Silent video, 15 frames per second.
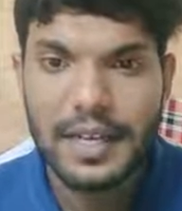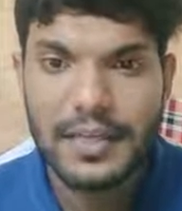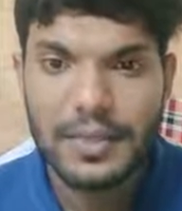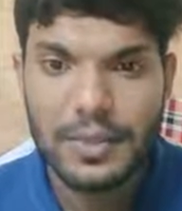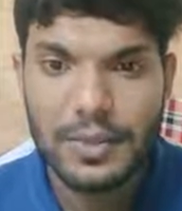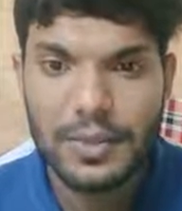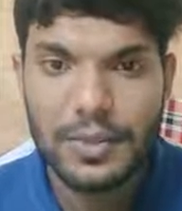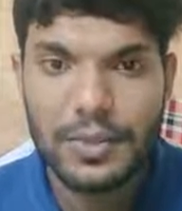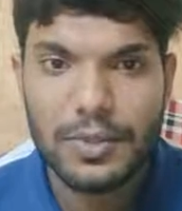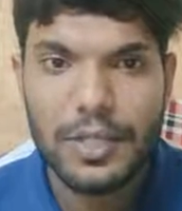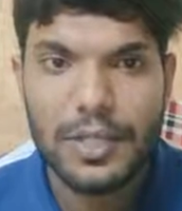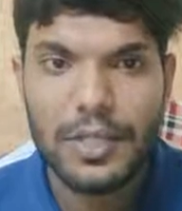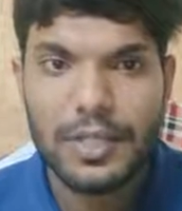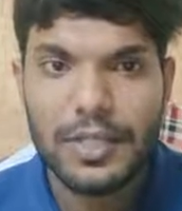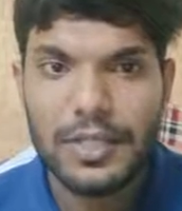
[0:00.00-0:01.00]
So
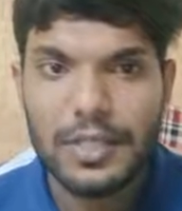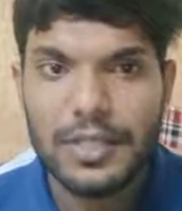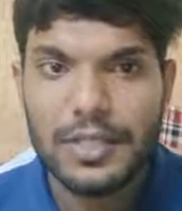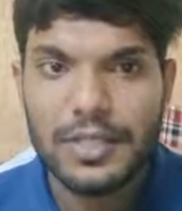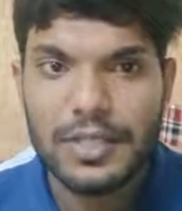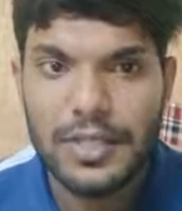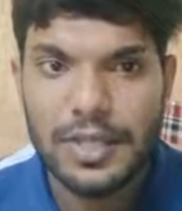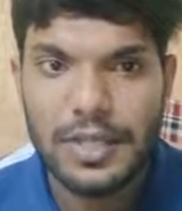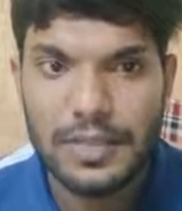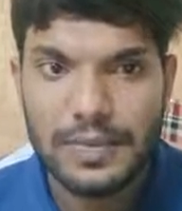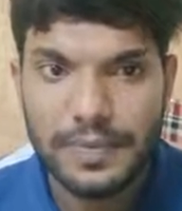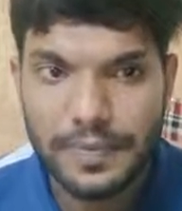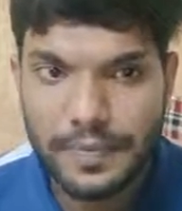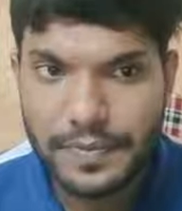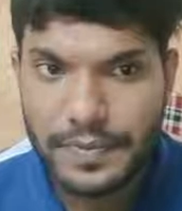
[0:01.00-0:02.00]
the
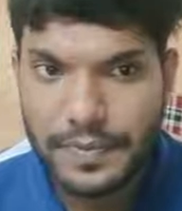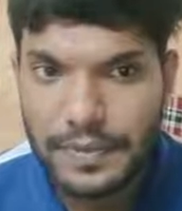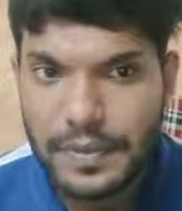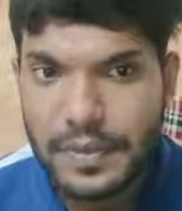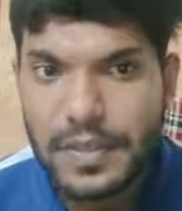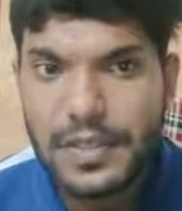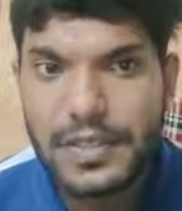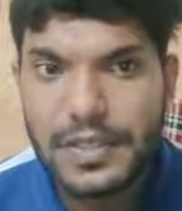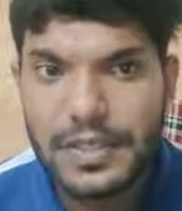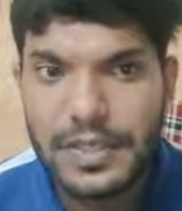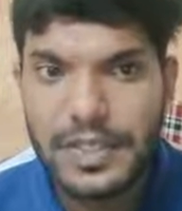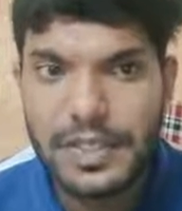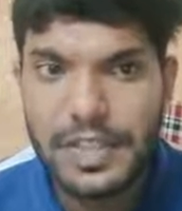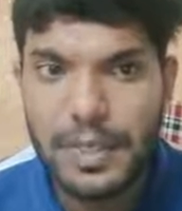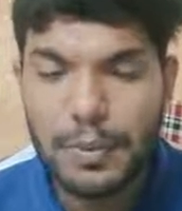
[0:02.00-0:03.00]

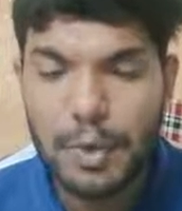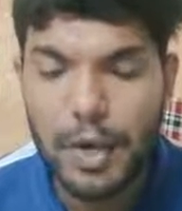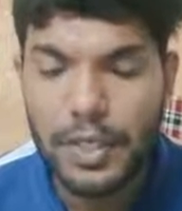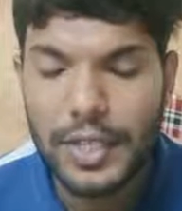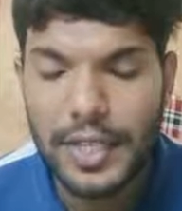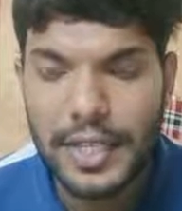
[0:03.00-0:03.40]
system dot